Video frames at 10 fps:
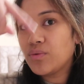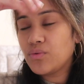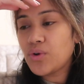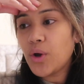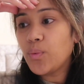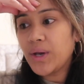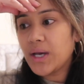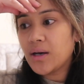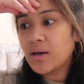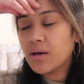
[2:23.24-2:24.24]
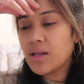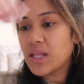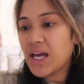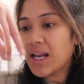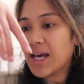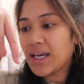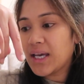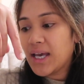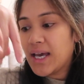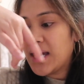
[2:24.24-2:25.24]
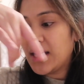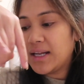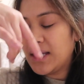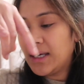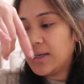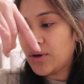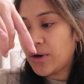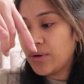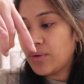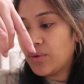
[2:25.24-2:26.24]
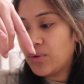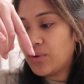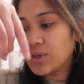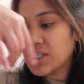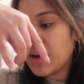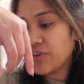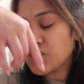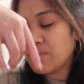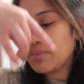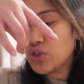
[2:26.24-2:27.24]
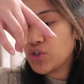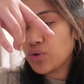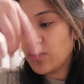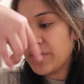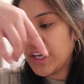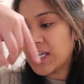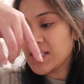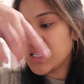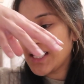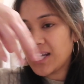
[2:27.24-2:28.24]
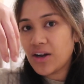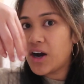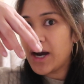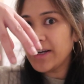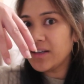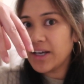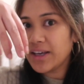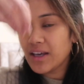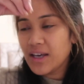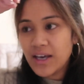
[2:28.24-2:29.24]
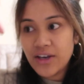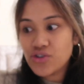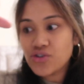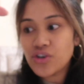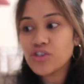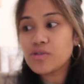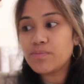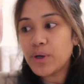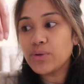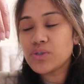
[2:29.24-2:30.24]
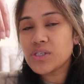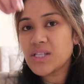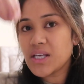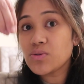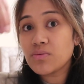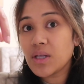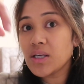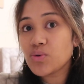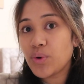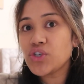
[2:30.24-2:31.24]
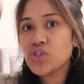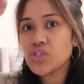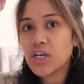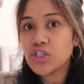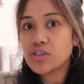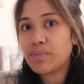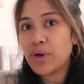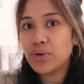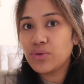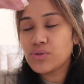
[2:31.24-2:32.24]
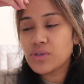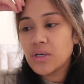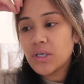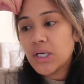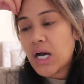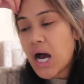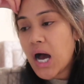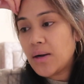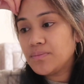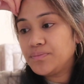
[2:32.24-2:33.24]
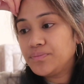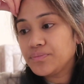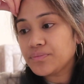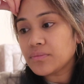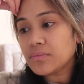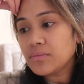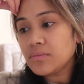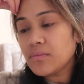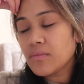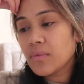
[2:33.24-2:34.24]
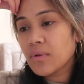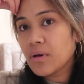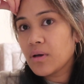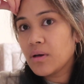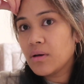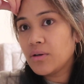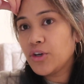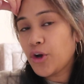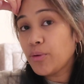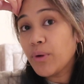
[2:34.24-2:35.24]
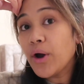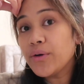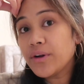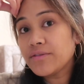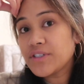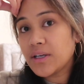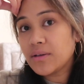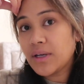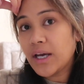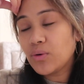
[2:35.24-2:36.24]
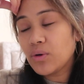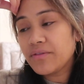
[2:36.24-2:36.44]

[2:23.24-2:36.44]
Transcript: nowhere that like an ego or selfish ambition or vacancy can hide. Like, it just exposes these questions expose you know, motives and all